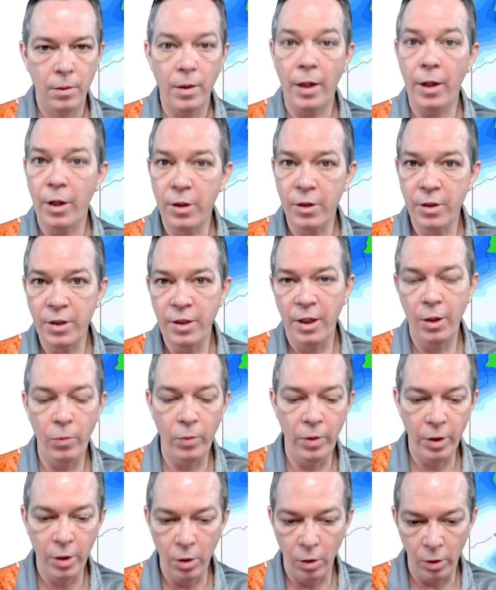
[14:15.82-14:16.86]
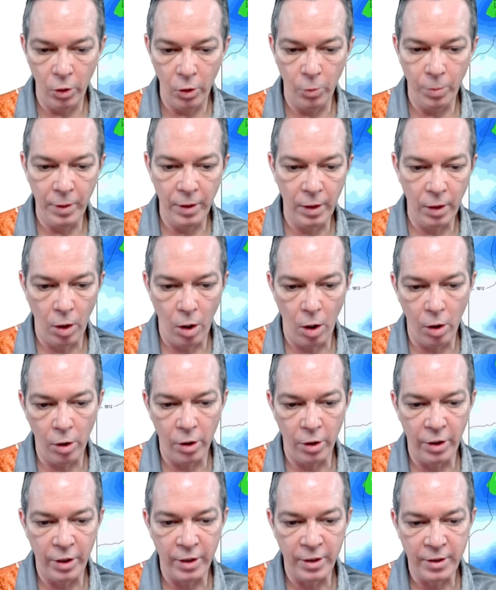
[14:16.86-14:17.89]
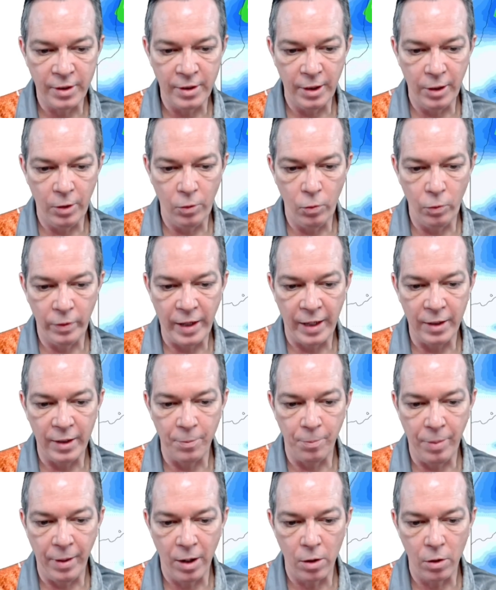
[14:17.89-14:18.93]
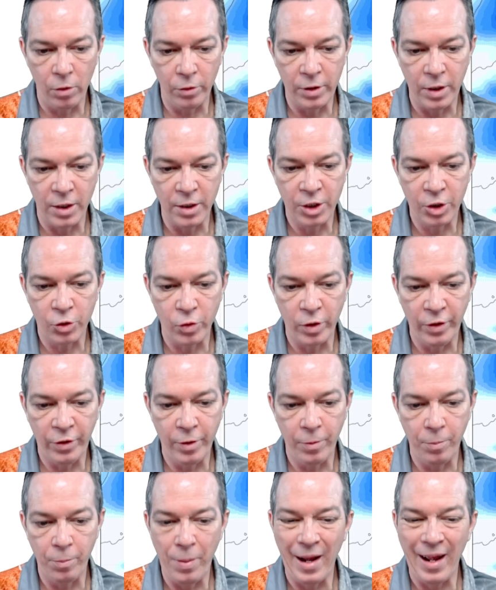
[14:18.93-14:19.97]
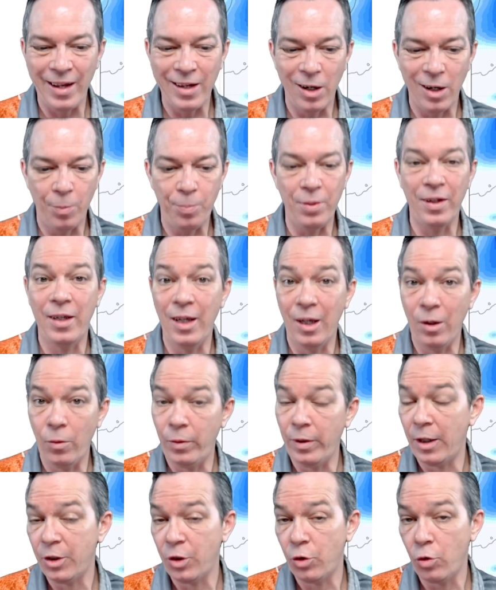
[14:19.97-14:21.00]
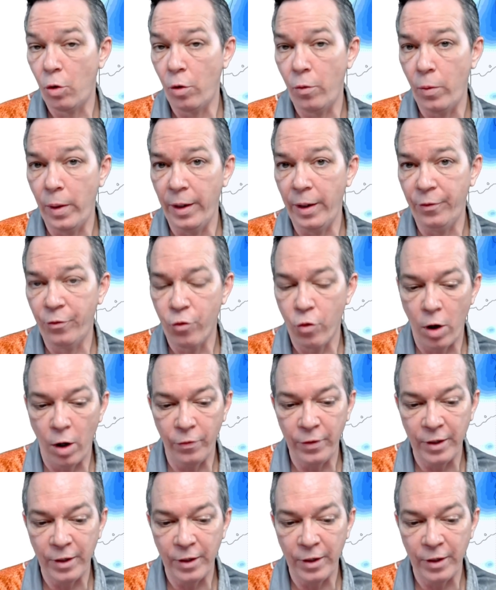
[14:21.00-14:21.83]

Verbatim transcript: Now you can see when you go a little bit longer, you can see that the Beryl does strengthen back up again with that short wave trough.